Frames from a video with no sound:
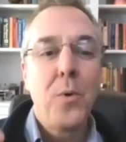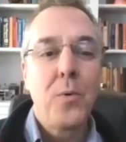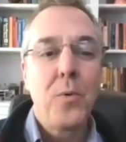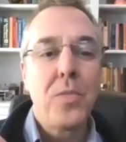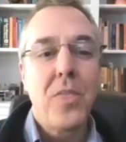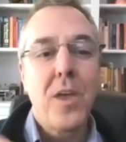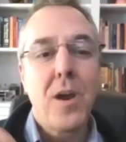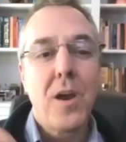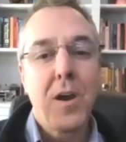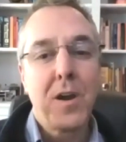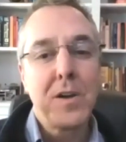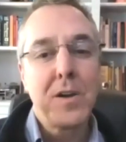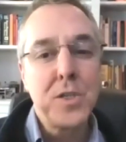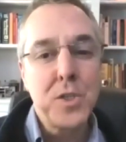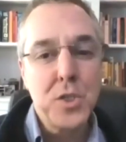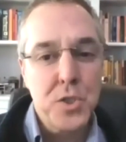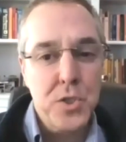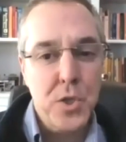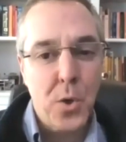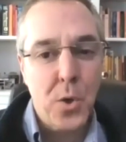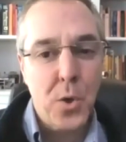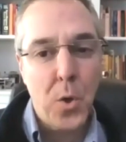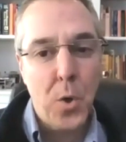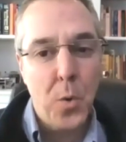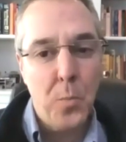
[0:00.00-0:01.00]
There are
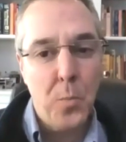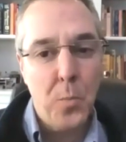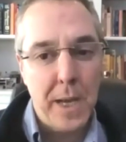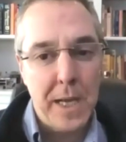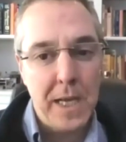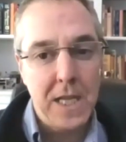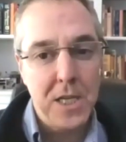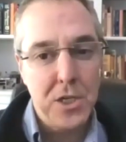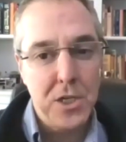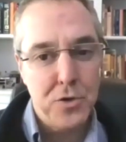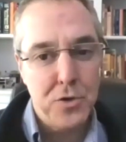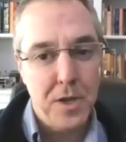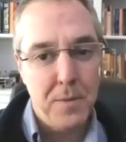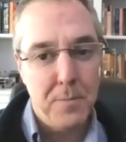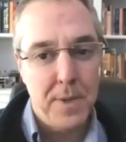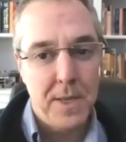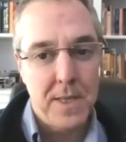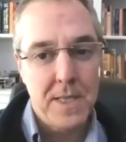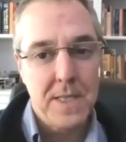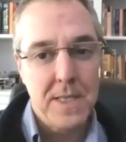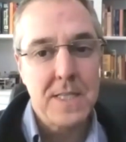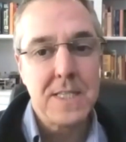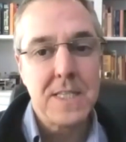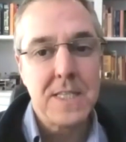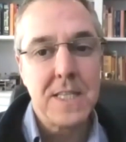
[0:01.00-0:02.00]
so many
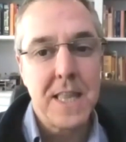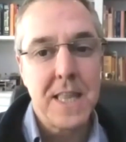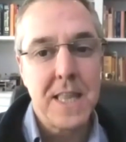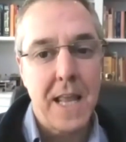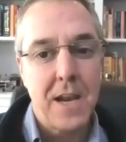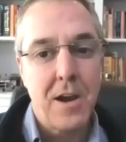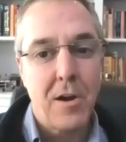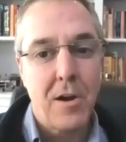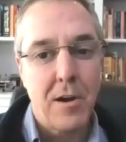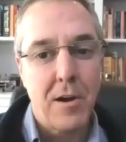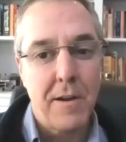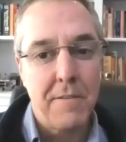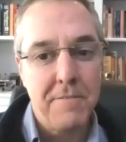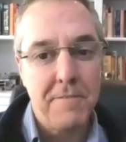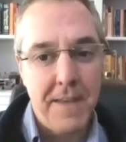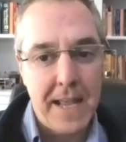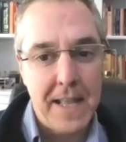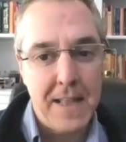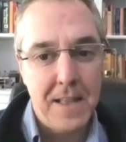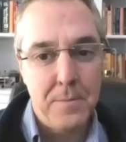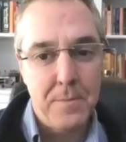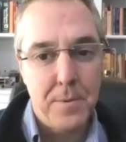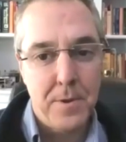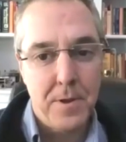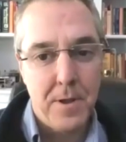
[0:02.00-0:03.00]
treatments that are
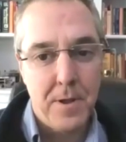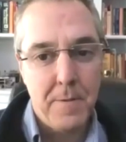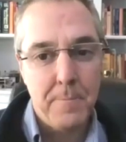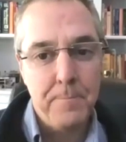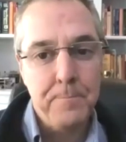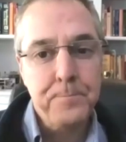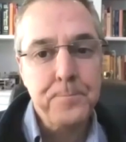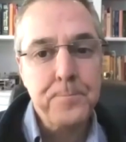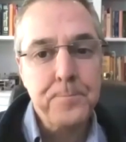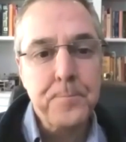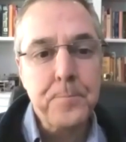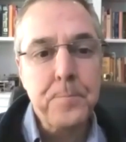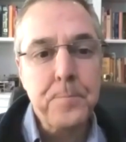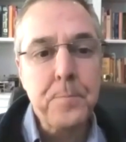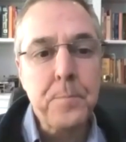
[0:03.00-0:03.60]
available